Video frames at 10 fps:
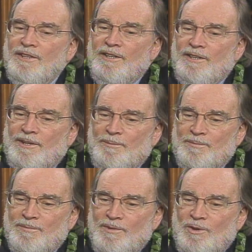Um,
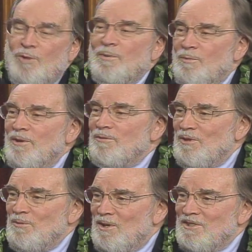Oprah
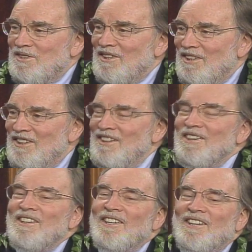Winfrey was there,
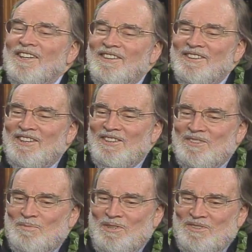really? and I
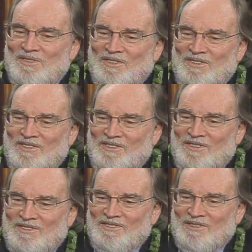expressed to her and
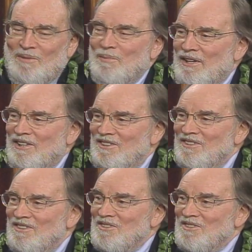her companion uh,